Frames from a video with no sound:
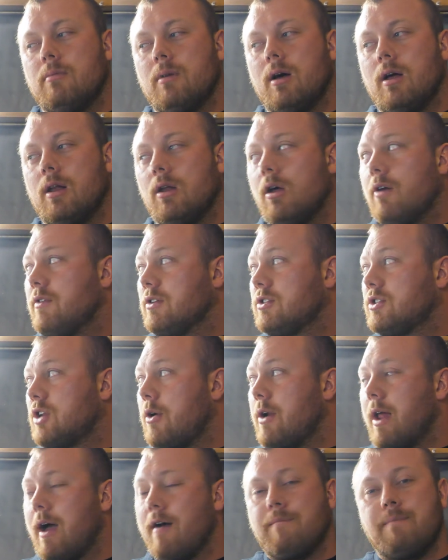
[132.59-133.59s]
a lot of us
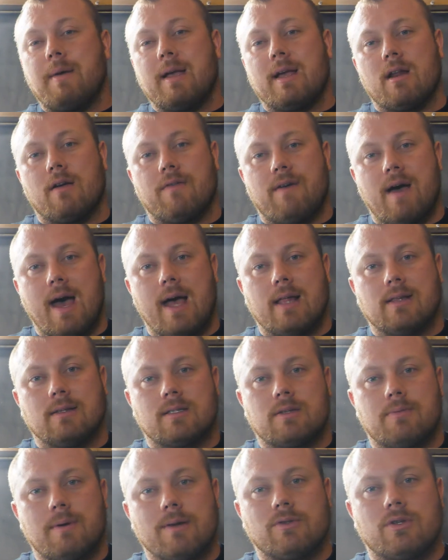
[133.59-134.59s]
don't have big enough
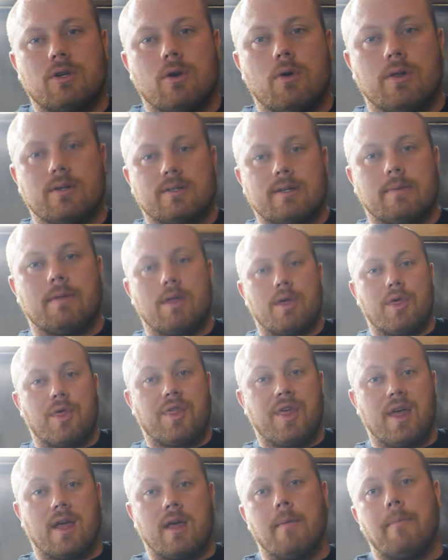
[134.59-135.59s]
hands to be able to do it on some of the
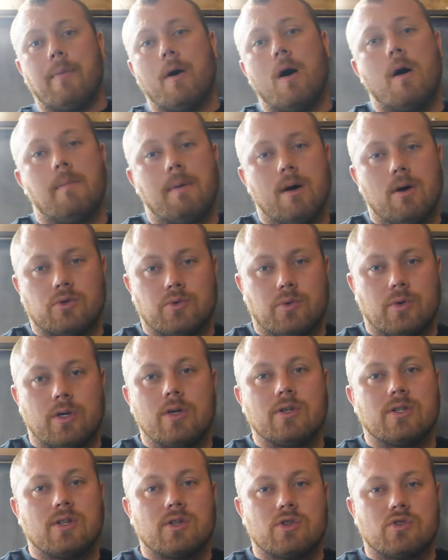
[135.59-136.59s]
thicker barbells we
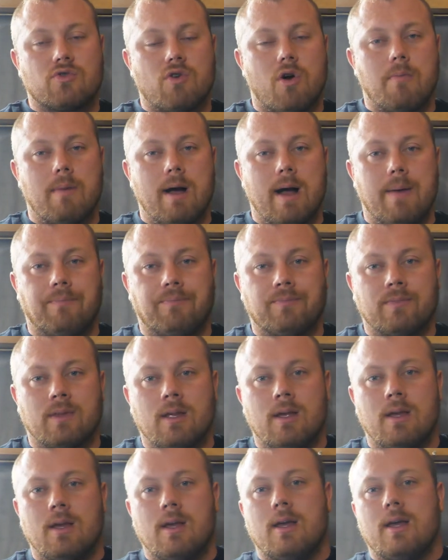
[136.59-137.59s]
use in strongman.
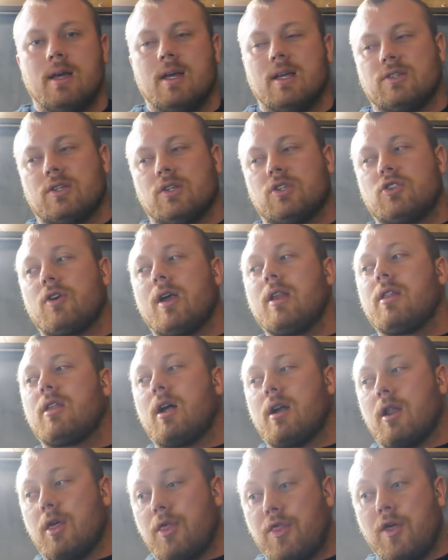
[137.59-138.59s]
So to train
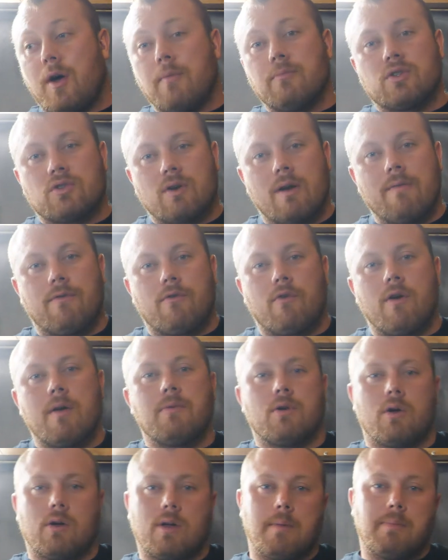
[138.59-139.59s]
kind of thumb strength
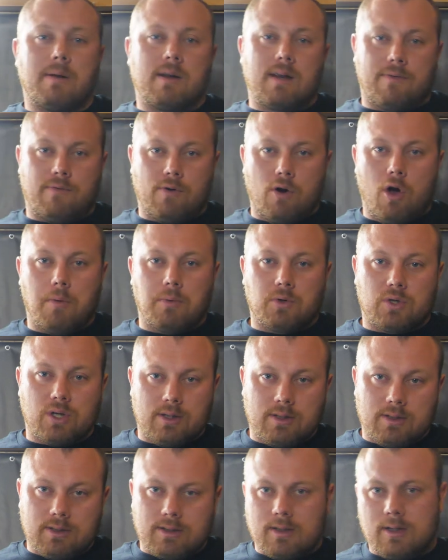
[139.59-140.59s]
grip, you've got a couple of different
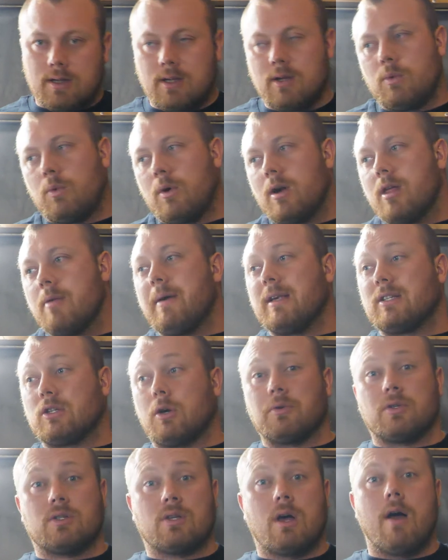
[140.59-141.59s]
options. One of the best
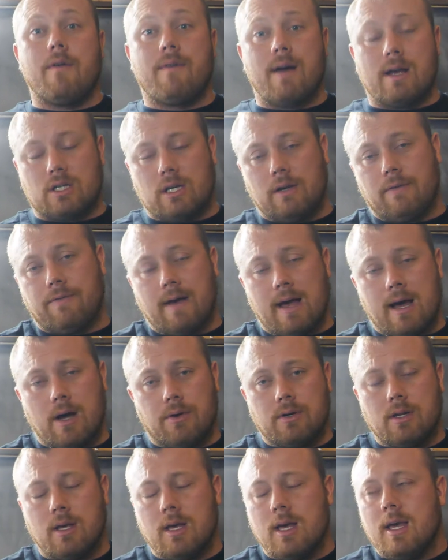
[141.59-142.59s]
options I've actually
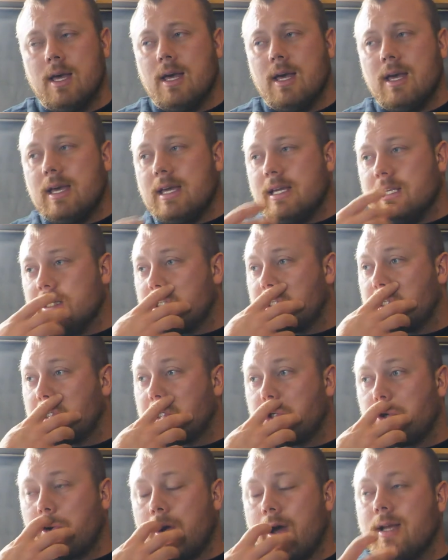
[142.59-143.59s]
found is
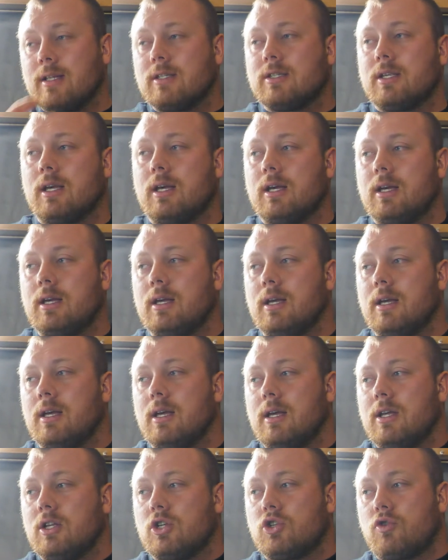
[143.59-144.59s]
trying to
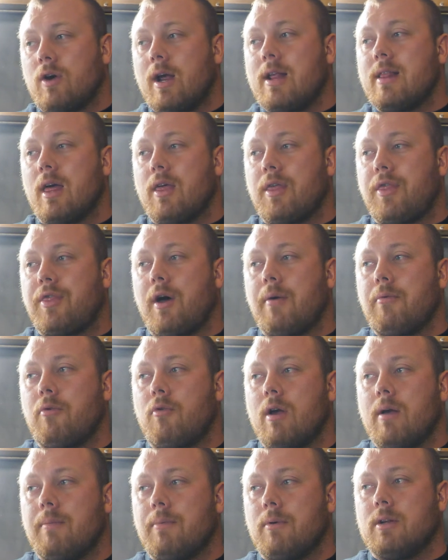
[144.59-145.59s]
train that thumb
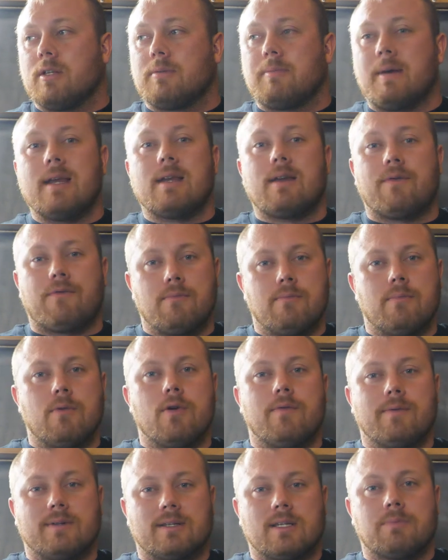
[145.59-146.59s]
grip on as many different
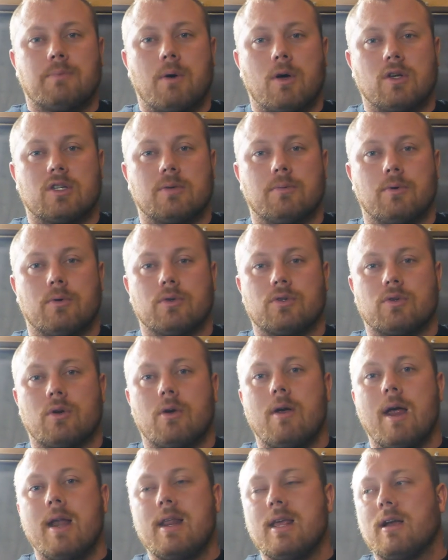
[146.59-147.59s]
movements as possible.
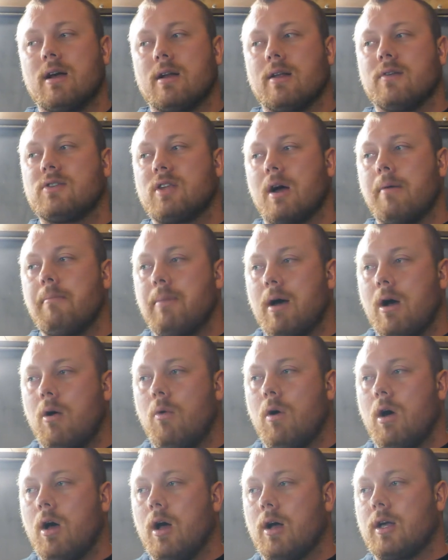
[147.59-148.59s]
So any kind of
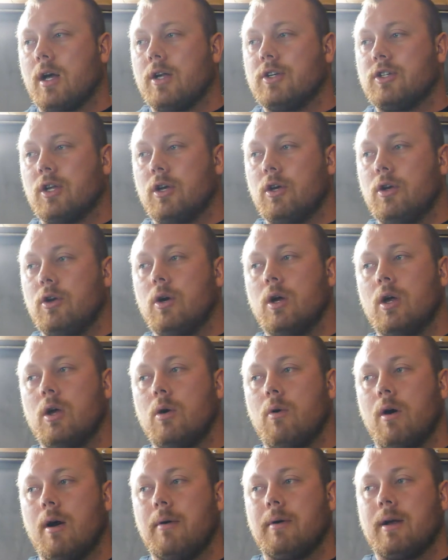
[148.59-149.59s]
dumbbell work I do
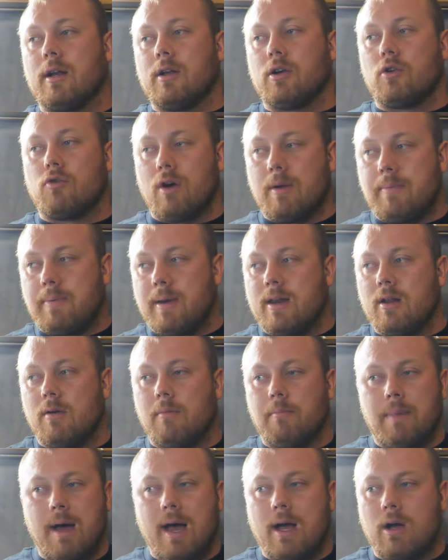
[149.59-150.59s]
where I'm kind of gripping
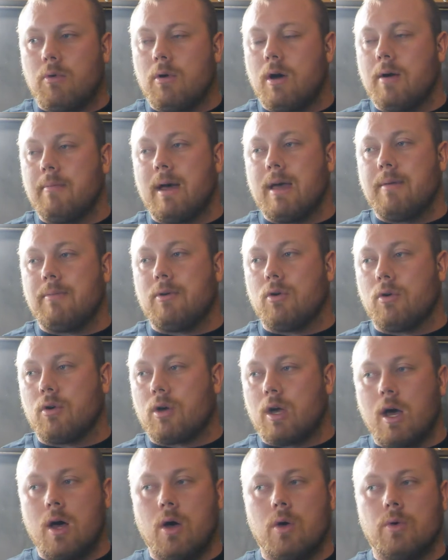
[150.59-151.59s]
on back work maybe, or
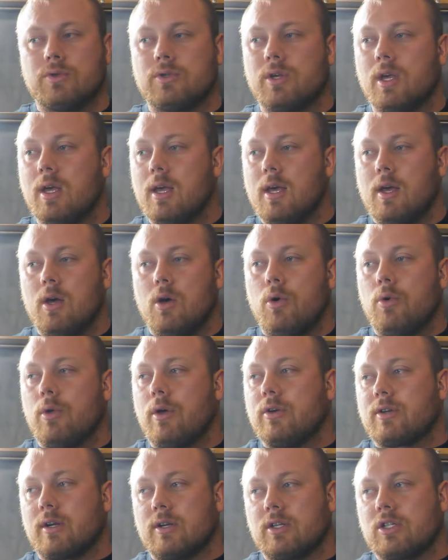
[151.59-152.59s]
curls, all
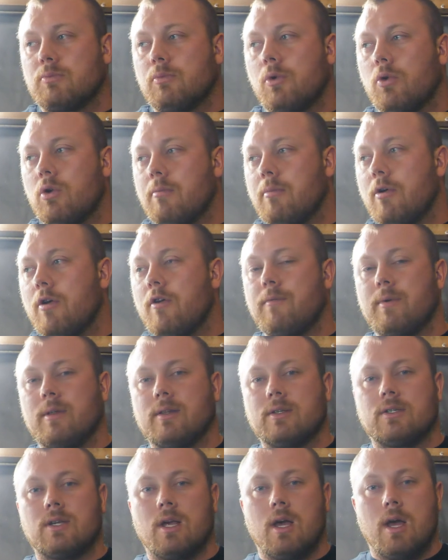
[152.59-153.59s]
those kind of smaller
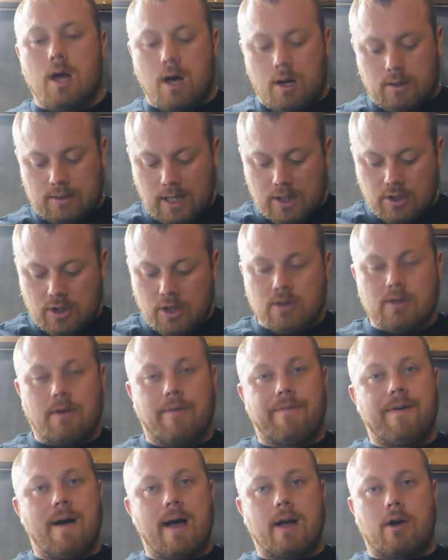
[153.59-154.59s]
movements, I'll tend to use a
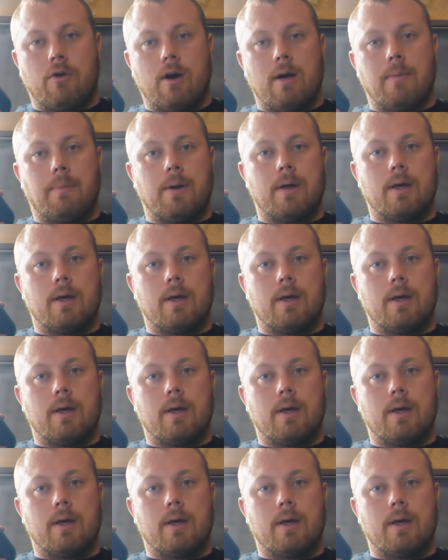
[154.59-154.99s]
fat grip.